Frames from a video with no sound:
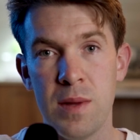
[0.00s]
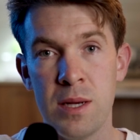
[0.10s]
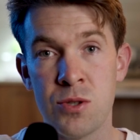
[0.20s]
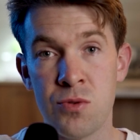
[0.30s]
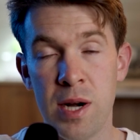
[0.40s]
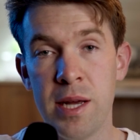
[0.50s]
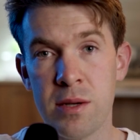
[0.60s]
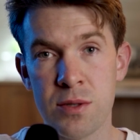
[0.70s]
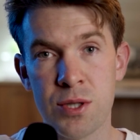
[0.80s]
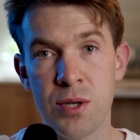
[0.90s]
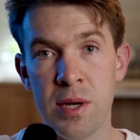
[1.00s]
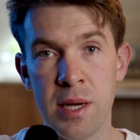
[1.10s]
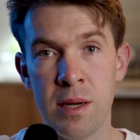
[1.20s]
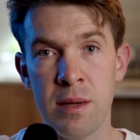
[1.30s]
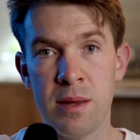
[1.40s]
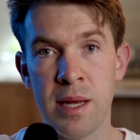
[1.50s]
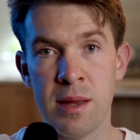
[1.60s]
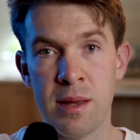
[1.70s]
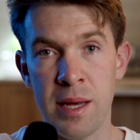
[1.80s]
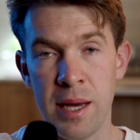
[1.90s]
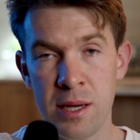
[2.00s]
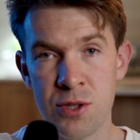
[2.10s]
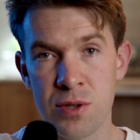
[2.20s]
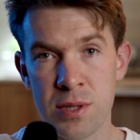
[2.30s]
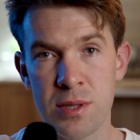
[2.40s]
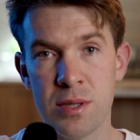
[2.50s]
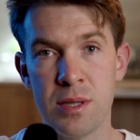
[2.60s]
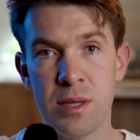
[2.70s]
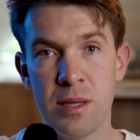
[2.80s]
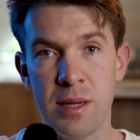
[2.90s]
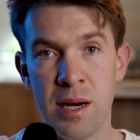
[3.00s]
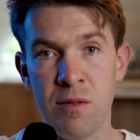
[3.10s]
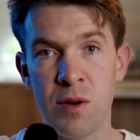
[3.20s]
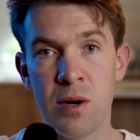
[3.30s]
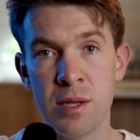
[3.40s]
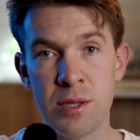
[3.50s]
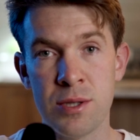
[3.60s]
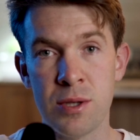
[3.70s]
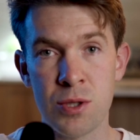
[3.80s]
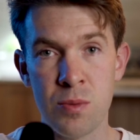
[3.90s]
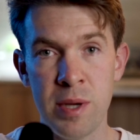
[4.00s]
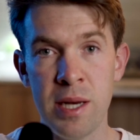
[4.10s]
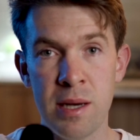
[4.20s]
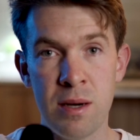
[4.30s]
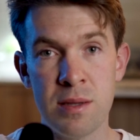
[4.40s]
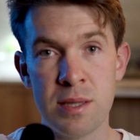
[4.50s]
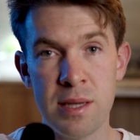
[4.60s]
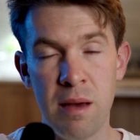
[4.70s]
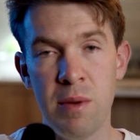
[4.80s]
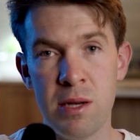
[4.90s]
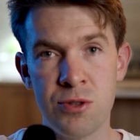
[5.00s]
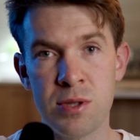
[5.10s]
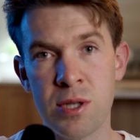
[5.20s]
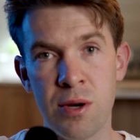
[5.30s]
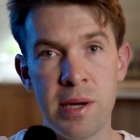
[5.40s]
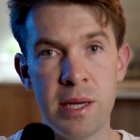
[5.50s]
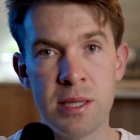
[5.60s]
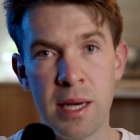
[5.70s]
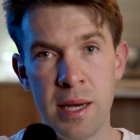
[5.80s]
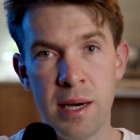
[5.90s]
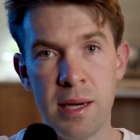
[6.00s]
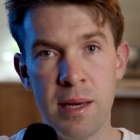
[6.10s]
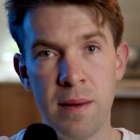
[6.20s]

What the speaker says: It's really concerning that the interests that have gone into social media are the same interests going into AI.